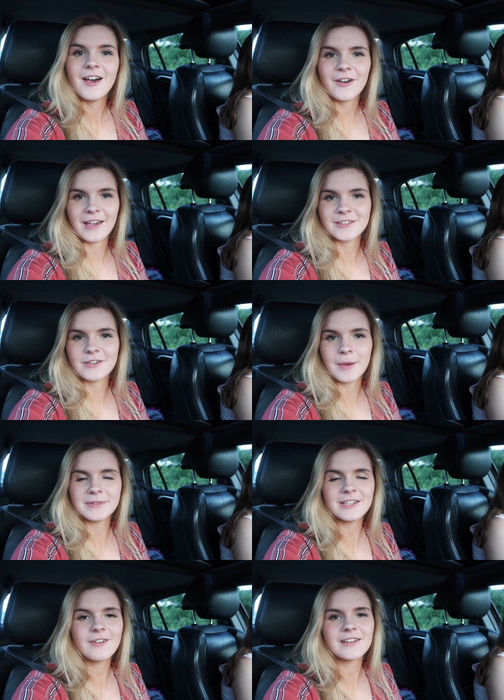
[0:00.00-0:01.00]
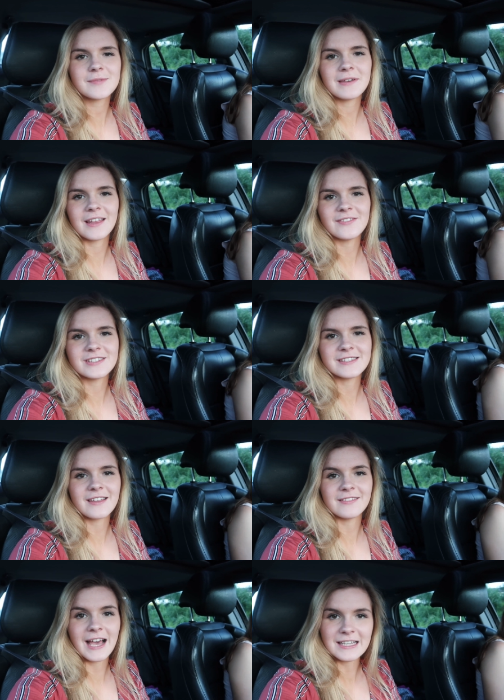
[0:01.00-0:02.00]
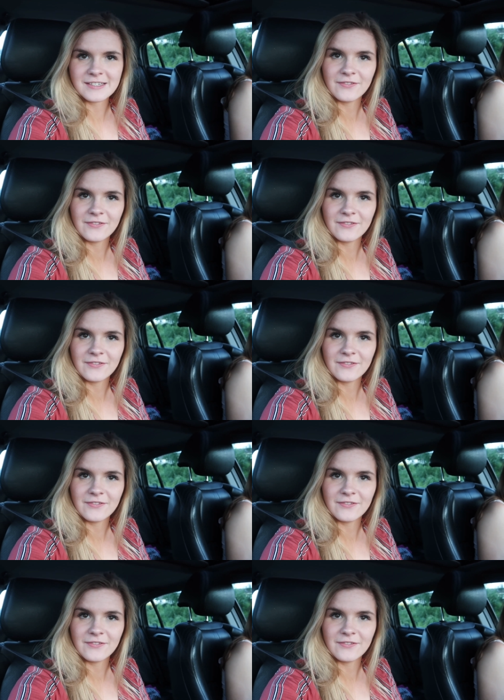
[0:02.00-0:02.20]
Okay, so to update you guys on my life since I last